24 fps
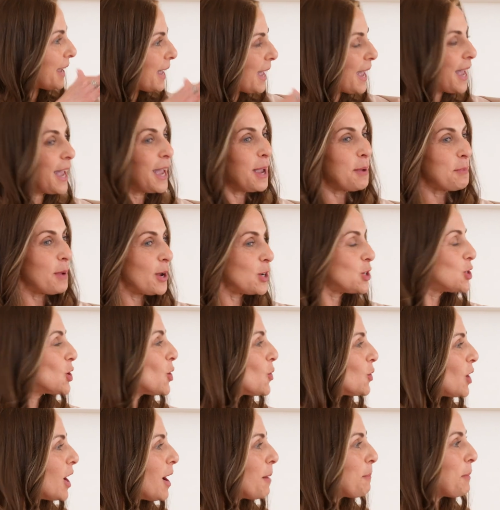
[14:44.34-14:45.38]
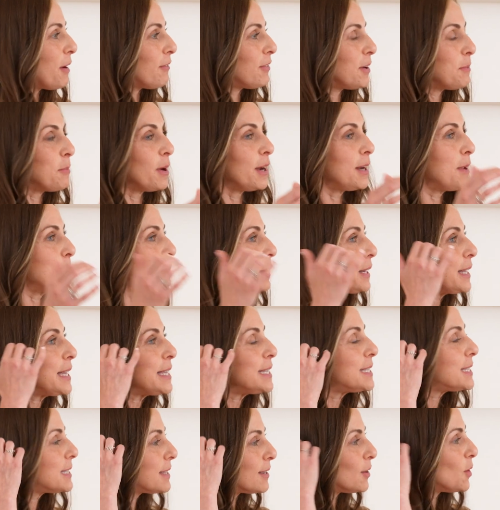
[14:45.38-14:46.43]
came, I showed up, everybody, but
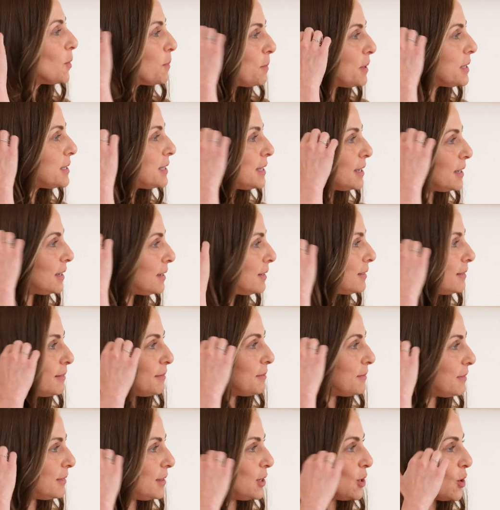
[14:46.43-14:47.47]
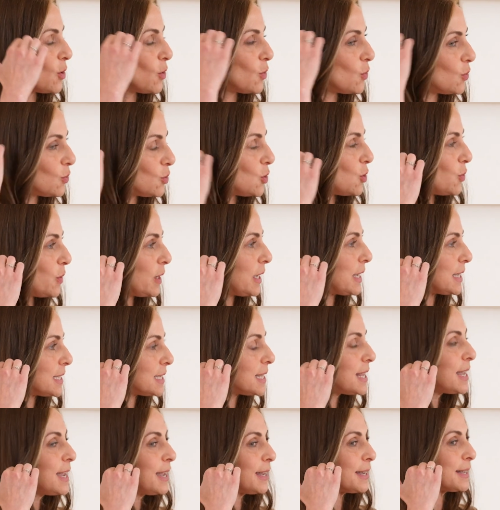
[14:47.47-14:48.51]
he's still busy, doing his
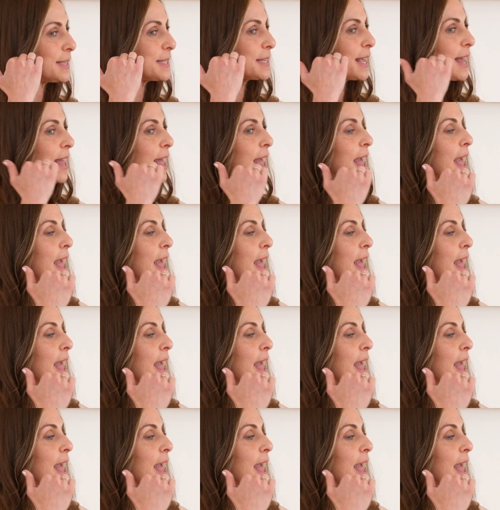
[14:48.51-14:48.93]
things.